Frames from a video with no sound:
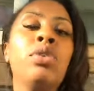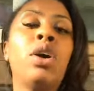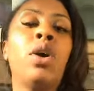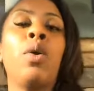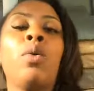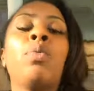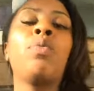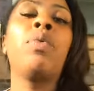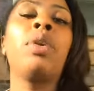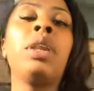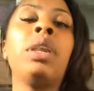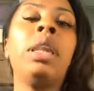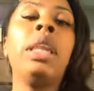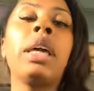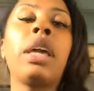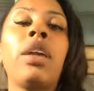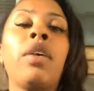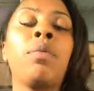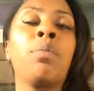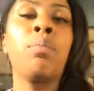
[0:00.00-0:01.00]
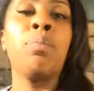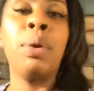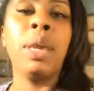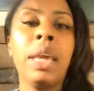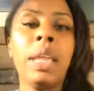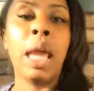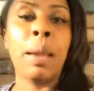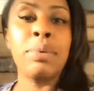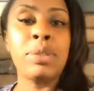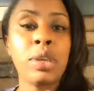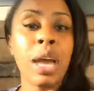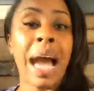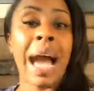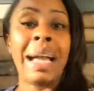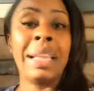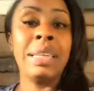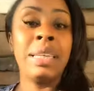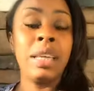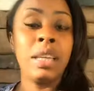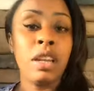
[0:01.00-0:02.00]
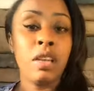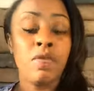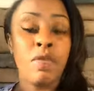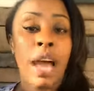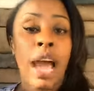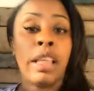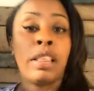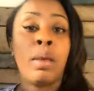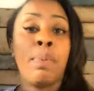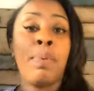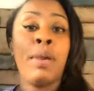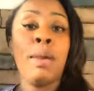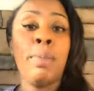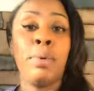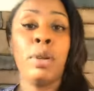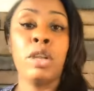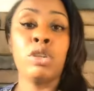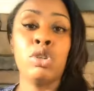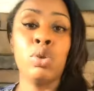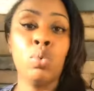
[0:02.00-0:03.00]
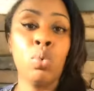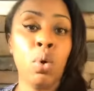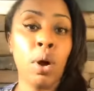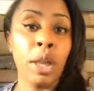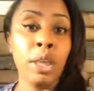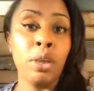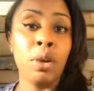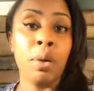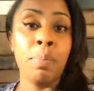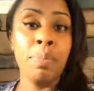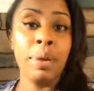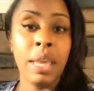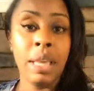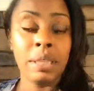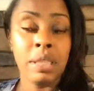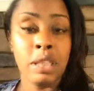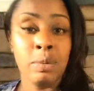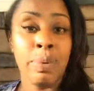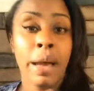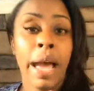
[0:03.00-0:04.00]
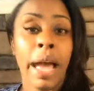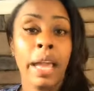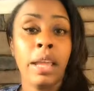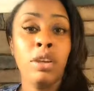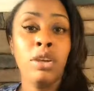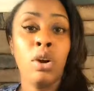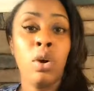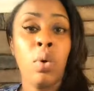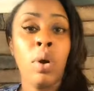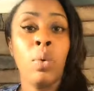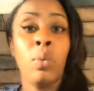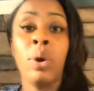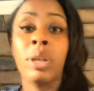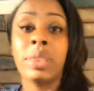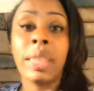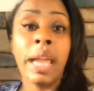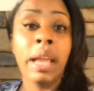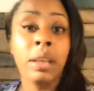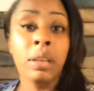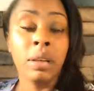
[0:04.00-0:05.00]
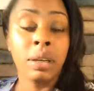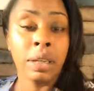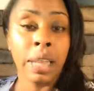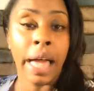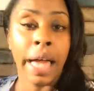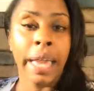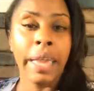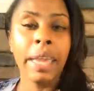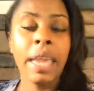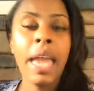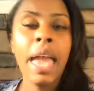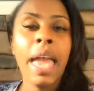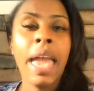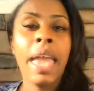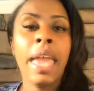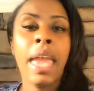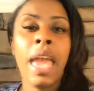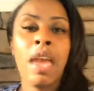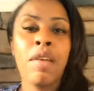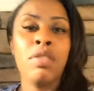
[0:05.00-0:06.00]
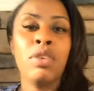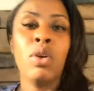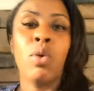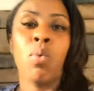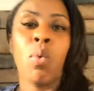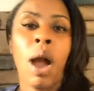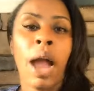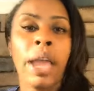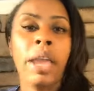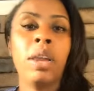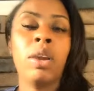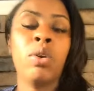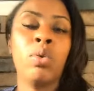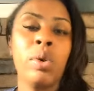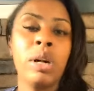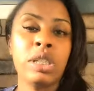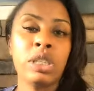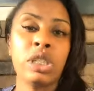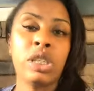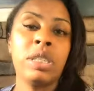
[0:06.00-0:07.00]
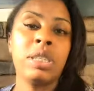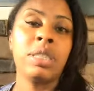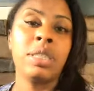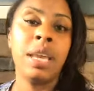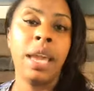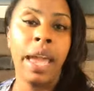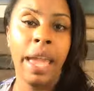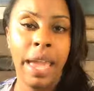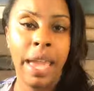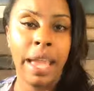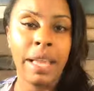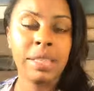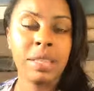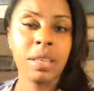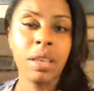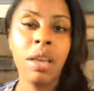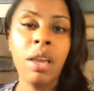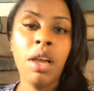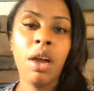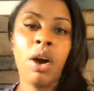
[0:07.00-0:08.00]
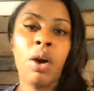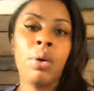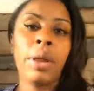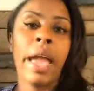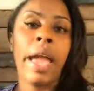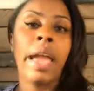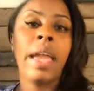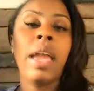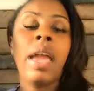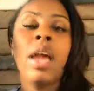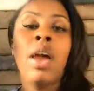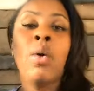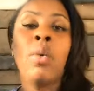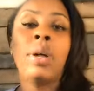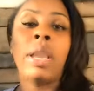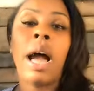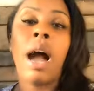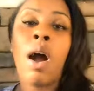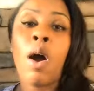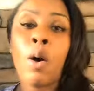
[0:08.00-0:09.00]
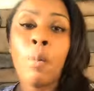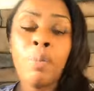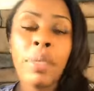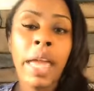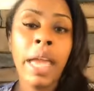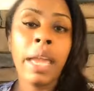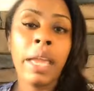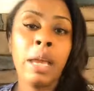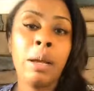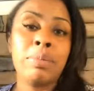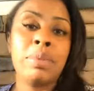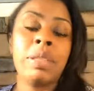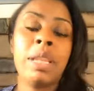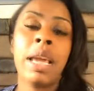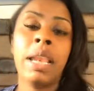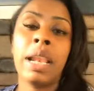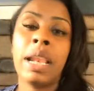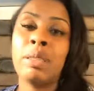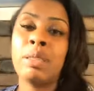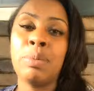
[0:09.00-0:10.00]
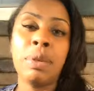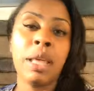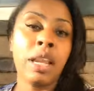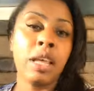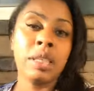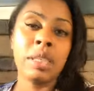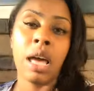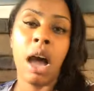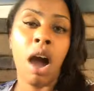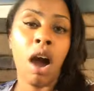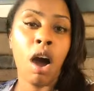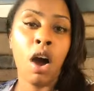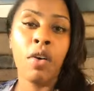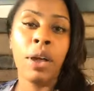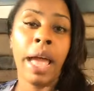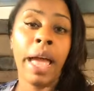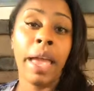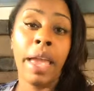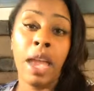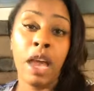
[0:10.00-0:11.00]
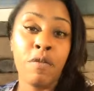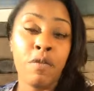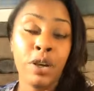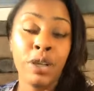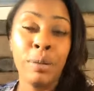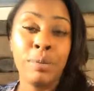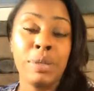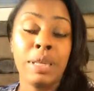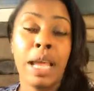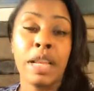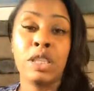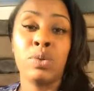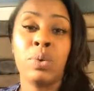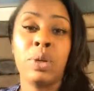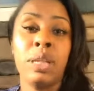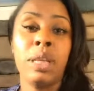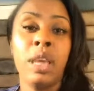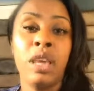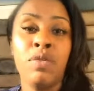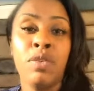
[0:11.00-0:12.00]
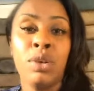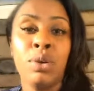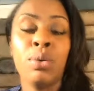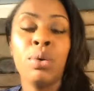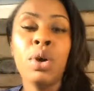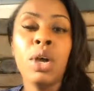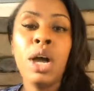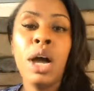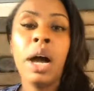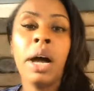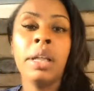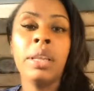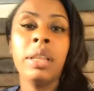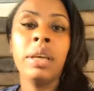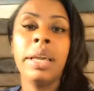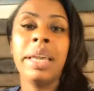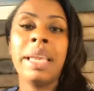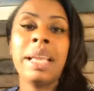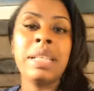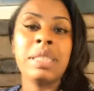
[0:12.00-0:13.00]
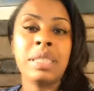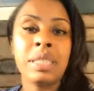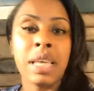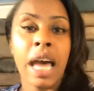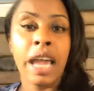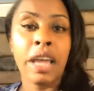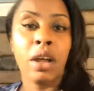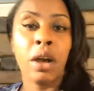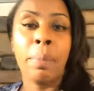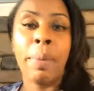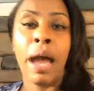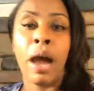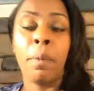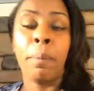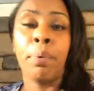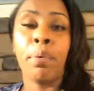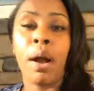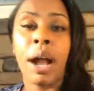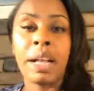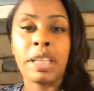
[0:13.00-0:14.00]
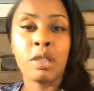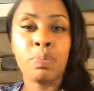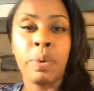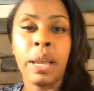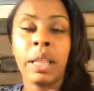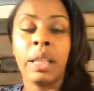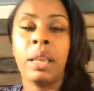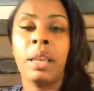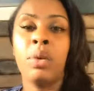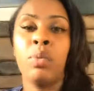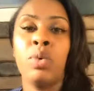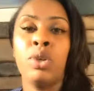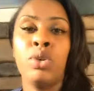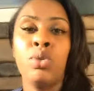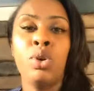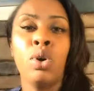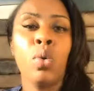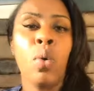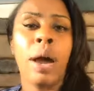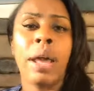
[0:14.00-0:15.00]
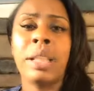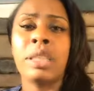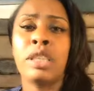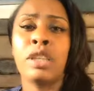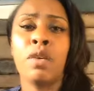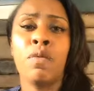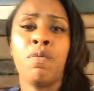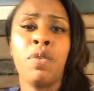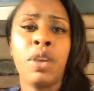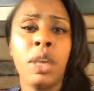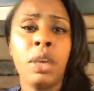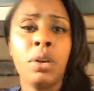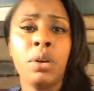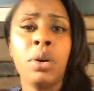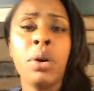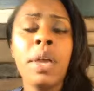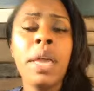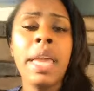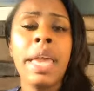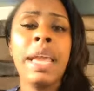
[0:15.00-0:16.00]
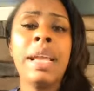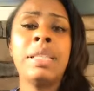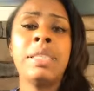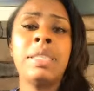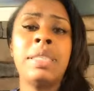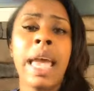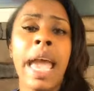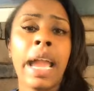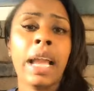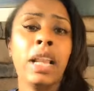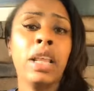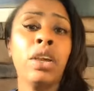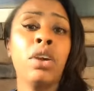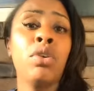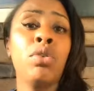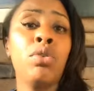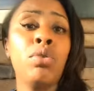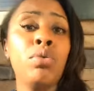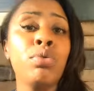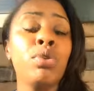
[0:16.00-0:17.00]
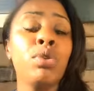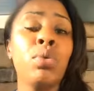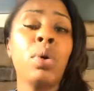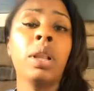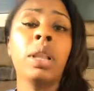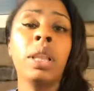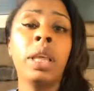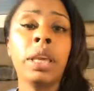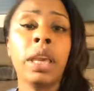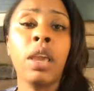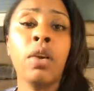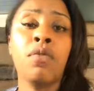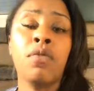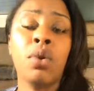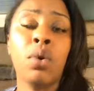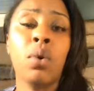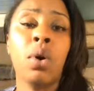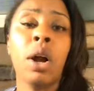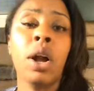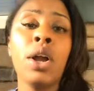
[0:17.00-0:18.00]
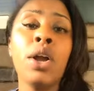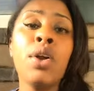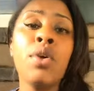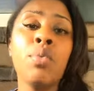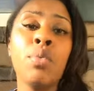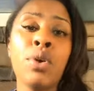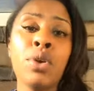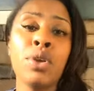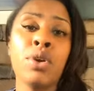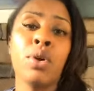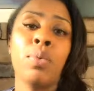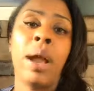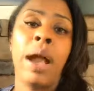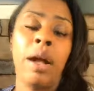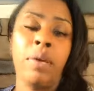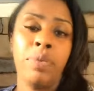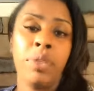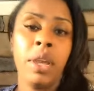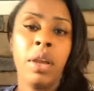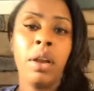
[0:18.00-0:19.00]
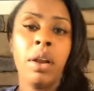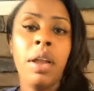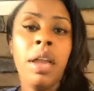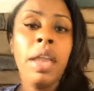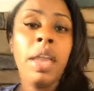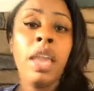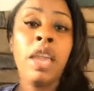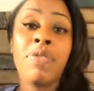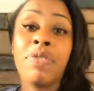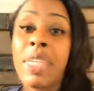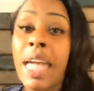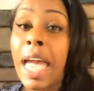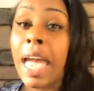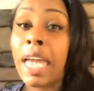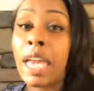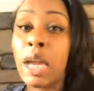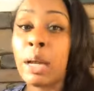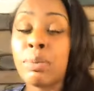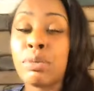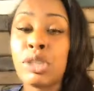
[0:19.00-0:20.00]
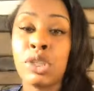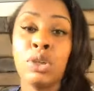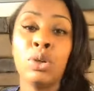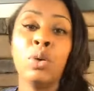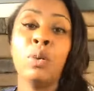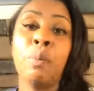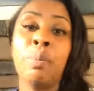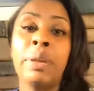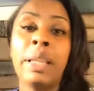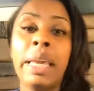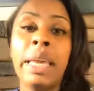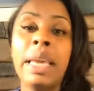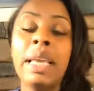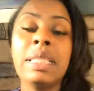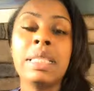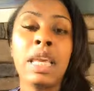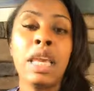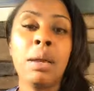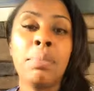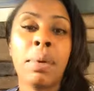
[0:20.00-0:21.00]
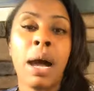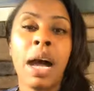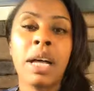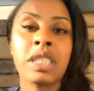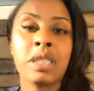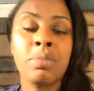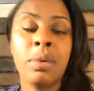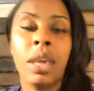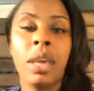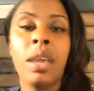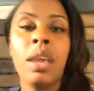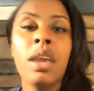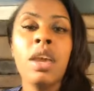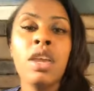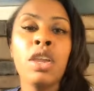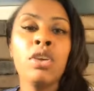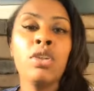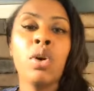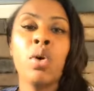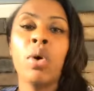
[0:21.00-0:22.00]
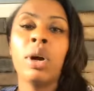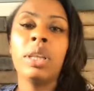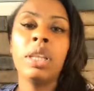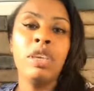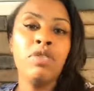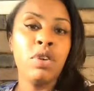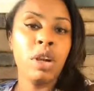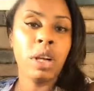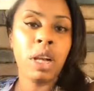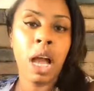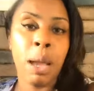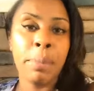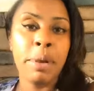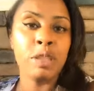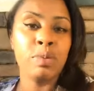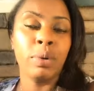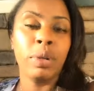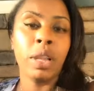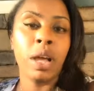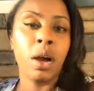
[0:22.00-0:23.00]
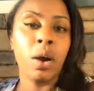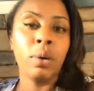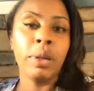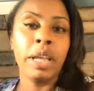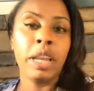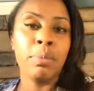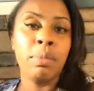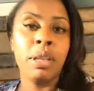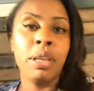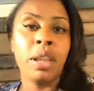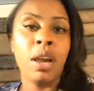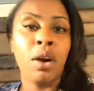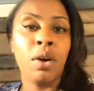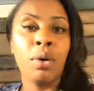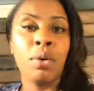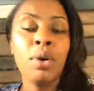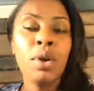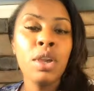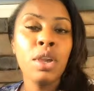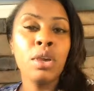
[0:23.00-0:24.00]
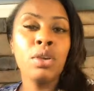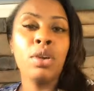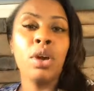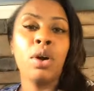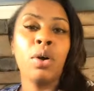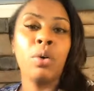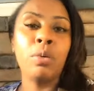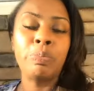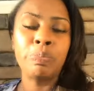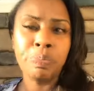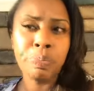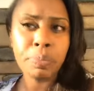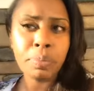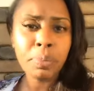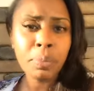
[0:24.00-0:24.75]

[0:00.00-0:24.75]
you know, being able to identify the people that you want in your business by knowing what they look like and having the right questions to ask. Okay, well, I hope that helped today. That is all I have for you today. I just want to give you a little insight about prospecting and when you go out into the field, exactly who you are looking for when you're out there. If that helped you, please inbox me, you know, or leave your comments below letting me know, you know,